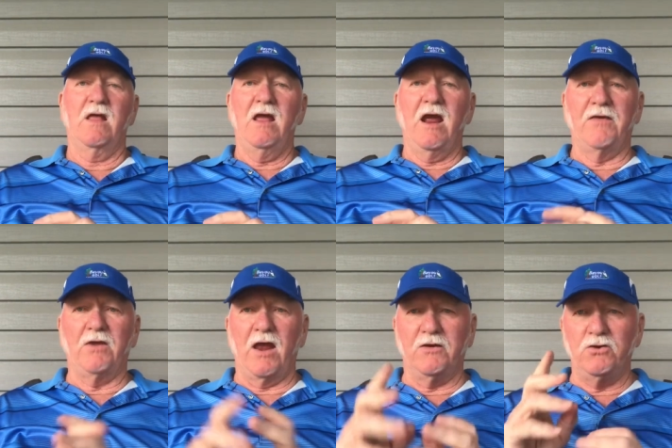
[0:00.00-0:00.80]
And
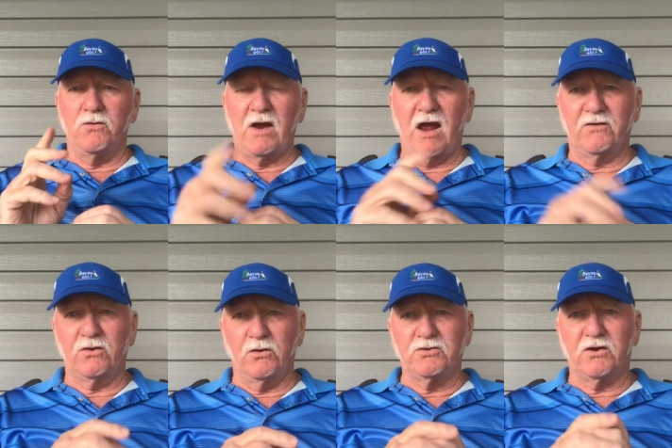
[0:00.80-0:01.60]
and you guys
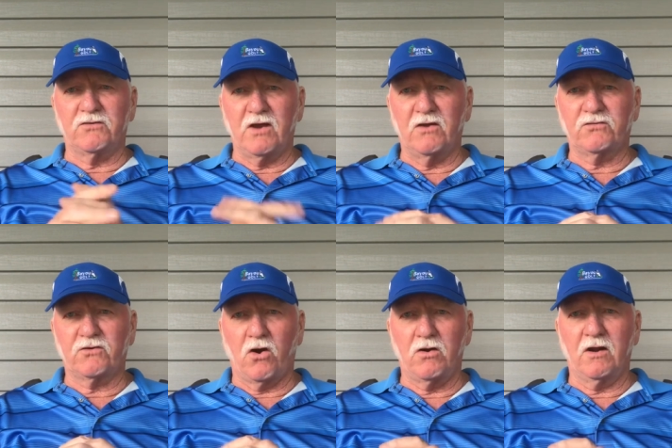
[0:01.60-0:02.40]
who are just now
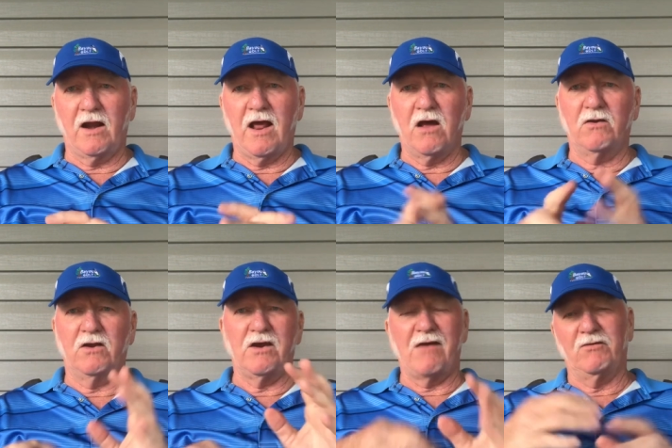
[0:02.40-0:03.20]
starting it out
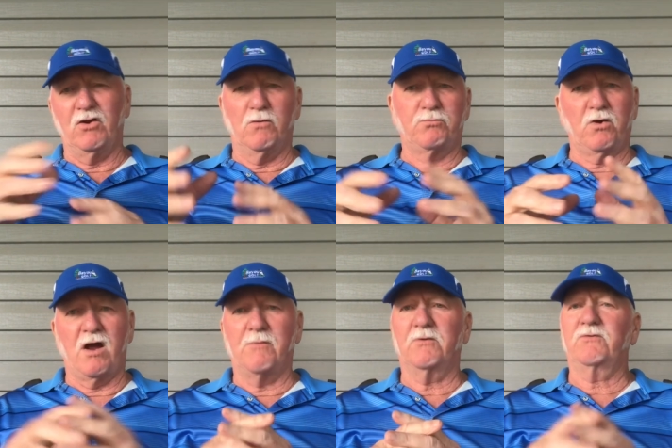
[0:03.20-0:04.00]
and you have a little
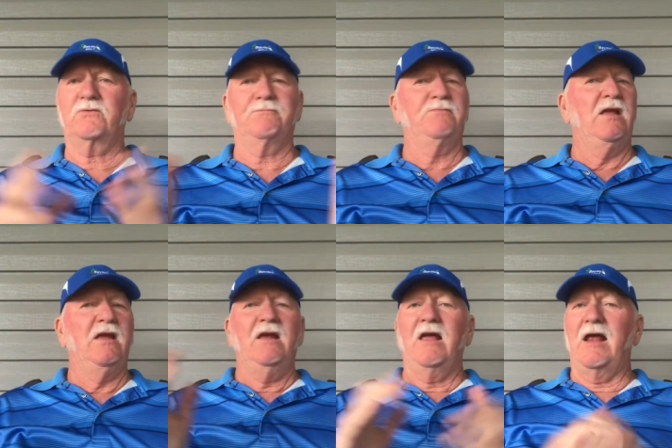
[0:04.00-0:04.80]
problems,
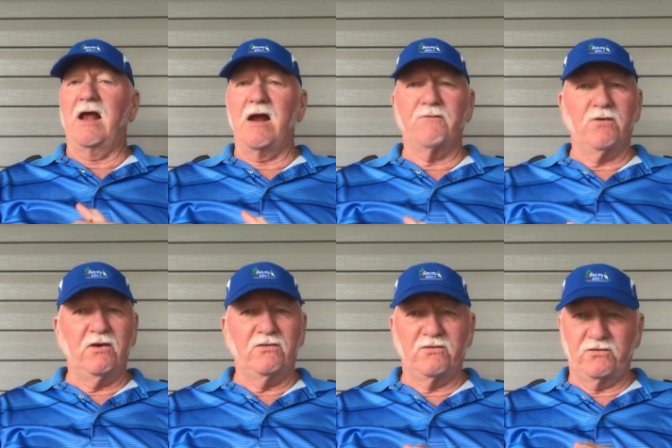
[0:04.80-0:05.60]

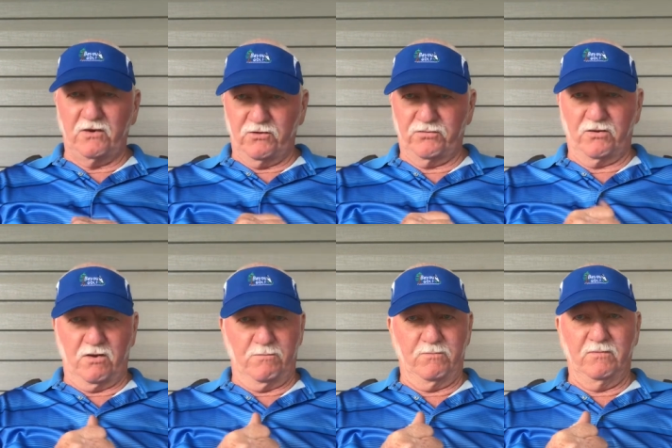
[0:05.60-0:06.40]
every
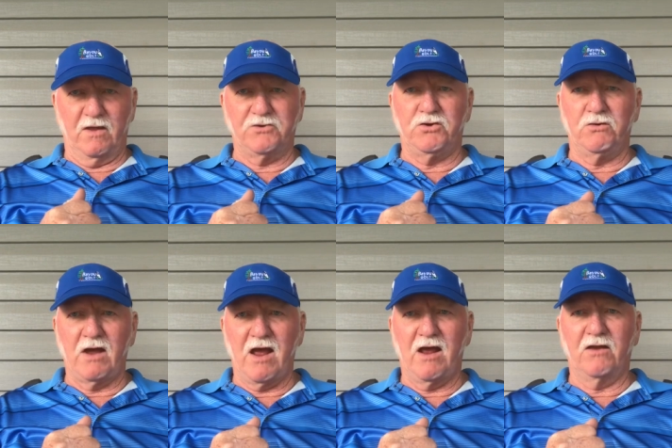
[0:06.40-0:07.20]
system that you
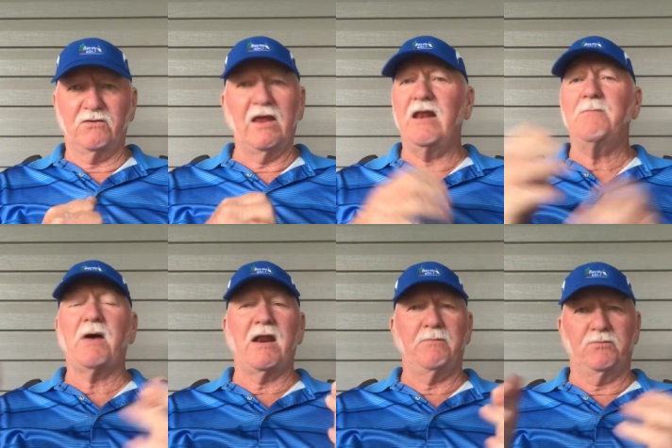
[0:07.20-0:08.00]
guys
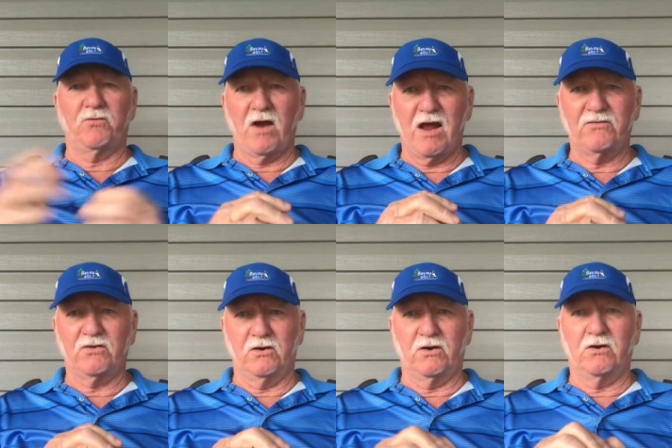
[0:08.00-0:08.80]
anybody tries
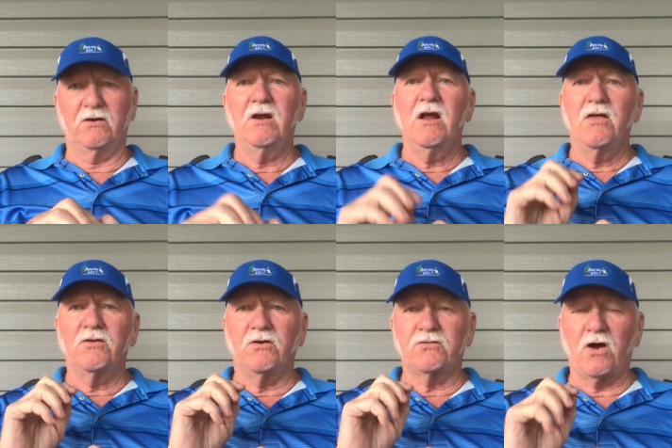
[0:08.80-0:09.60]
to learn,
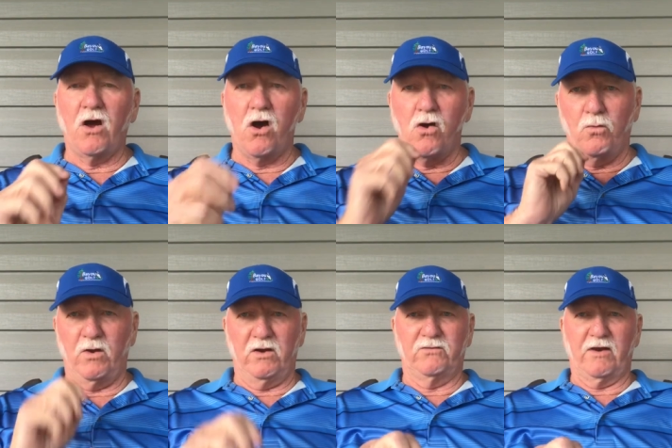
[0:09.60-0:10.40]
there's
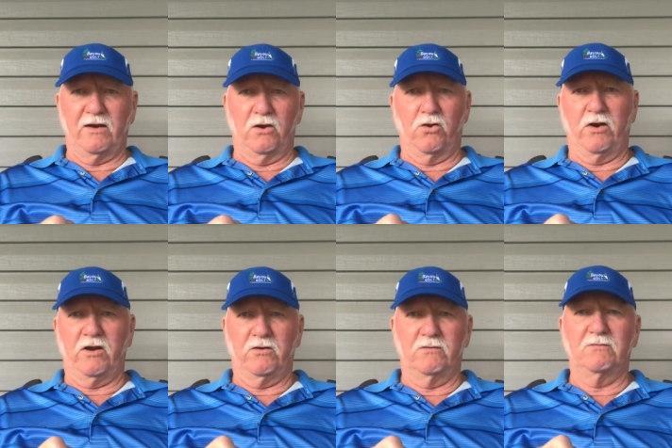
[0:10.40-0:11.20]
always a
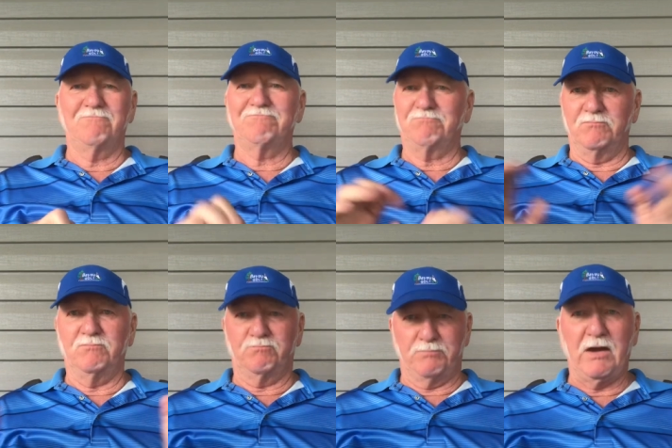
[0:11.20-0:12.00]
learning
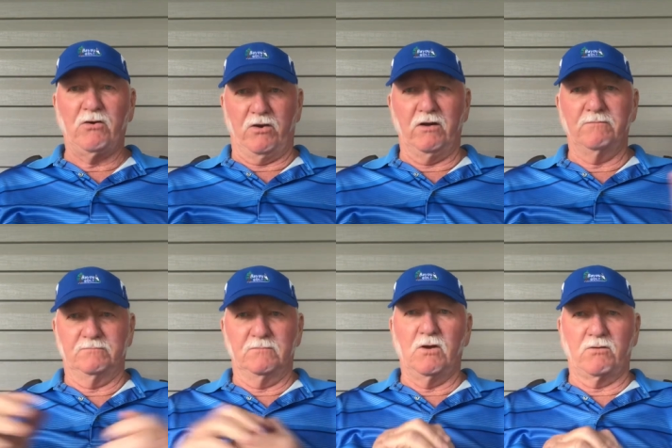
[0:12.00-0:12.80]
period.
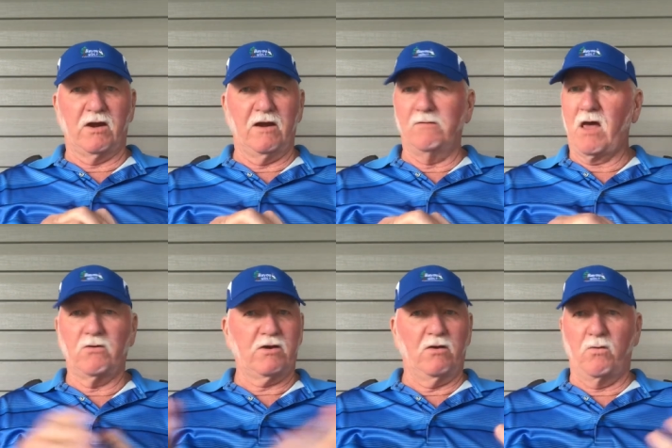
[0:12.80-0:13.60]
Okay? I
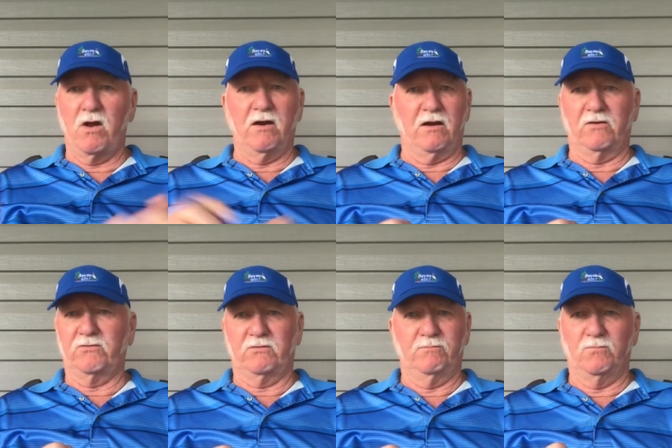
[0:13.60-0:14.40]
don't care what it is.